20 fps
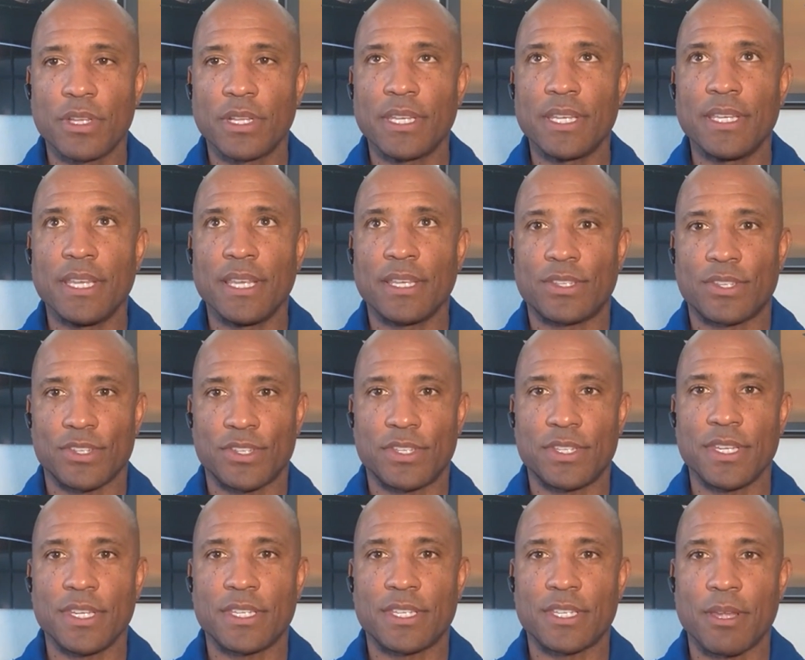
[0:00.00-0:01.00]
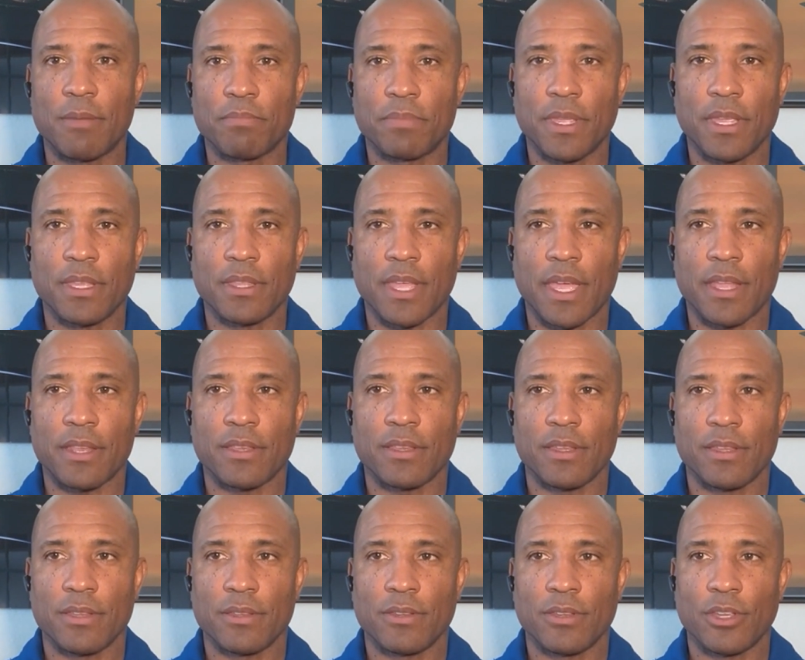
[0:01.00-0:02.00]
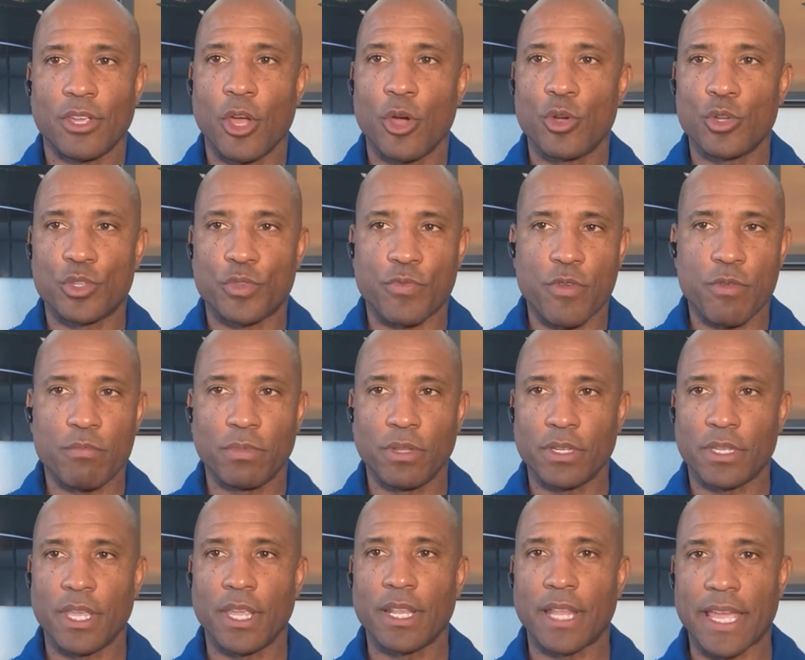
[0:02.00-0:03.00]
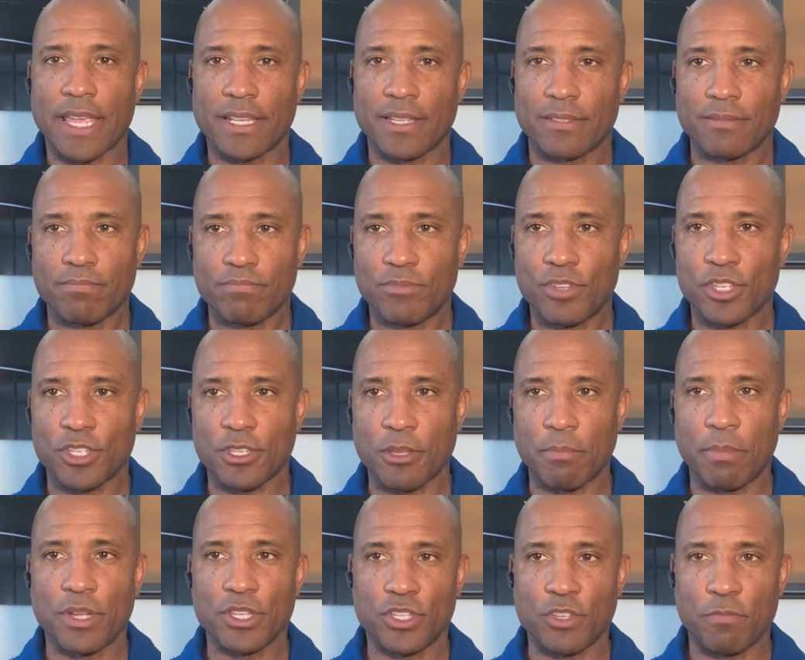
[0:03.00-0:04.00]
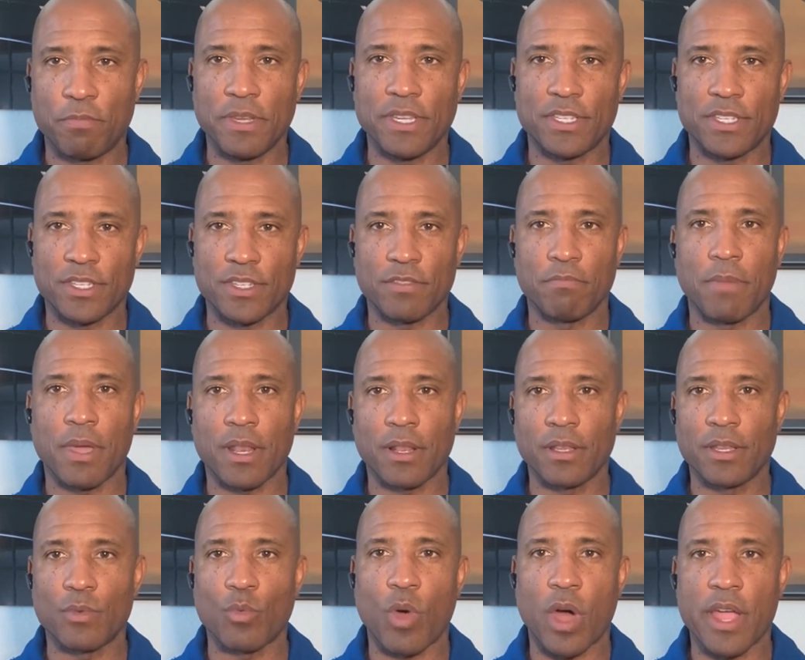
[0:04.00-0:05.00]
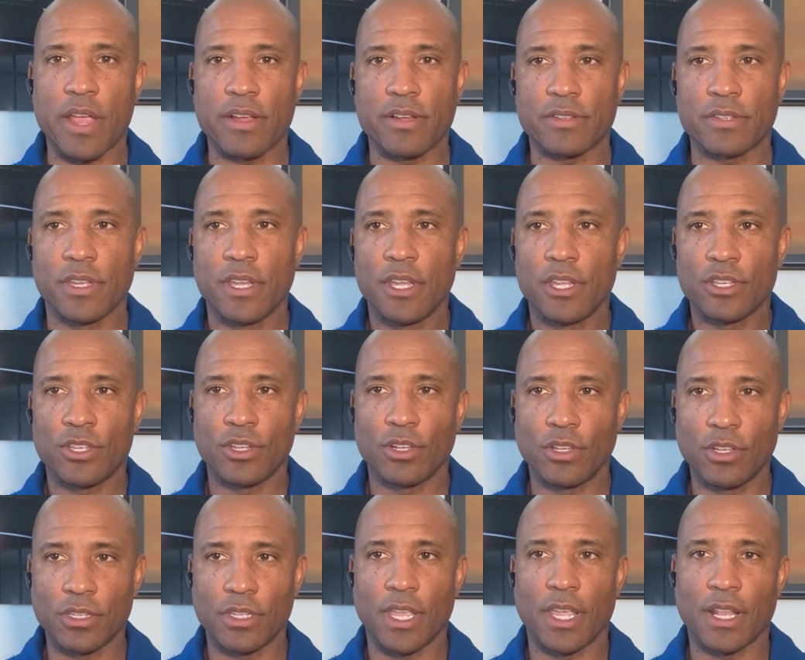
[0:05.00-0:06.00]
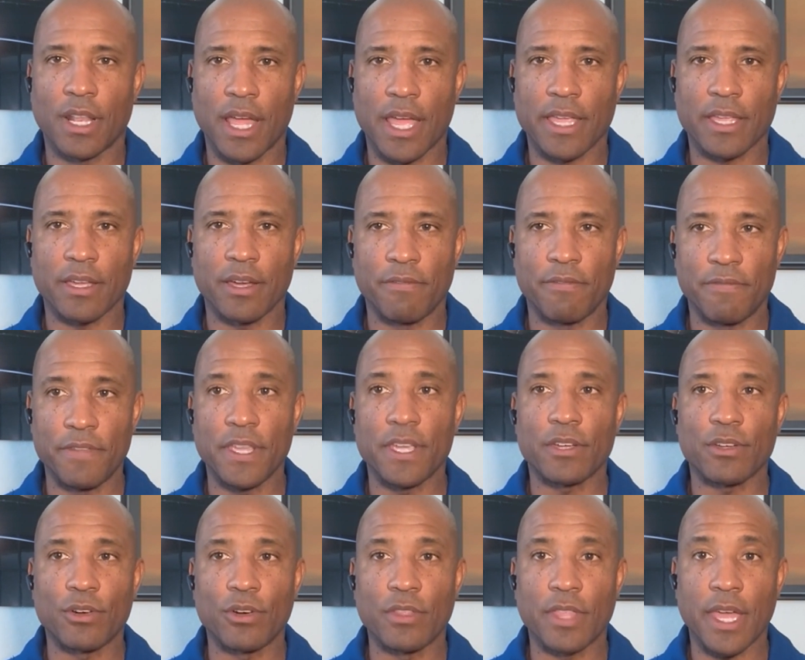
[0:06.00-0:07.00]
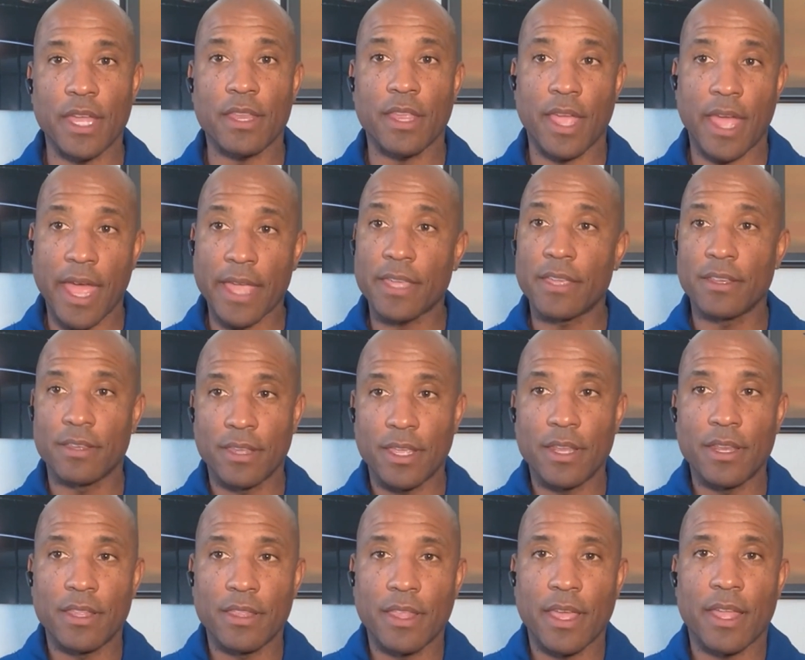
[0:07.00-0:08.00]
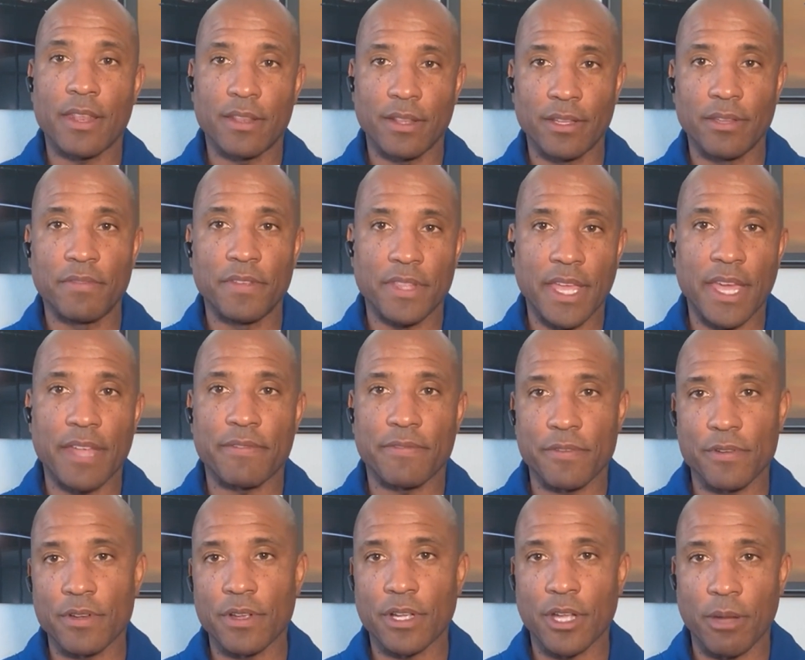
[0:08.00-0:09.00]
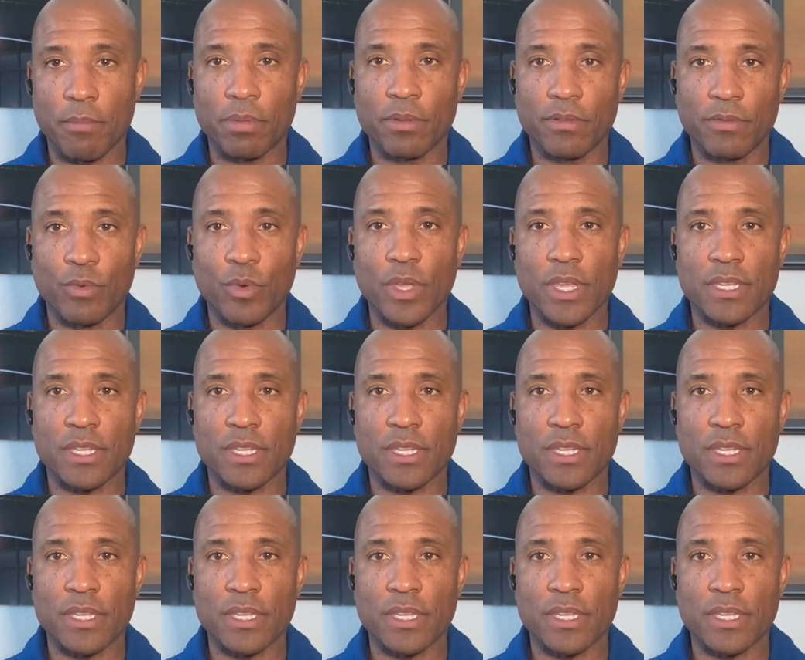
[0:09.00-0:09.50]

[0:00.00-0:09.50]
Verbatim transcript: really neat to see something that goes from looking like just a bunch of pieces of metal and wires to looking like a vehicle that, yeah, I could get in that and live in that for a couple of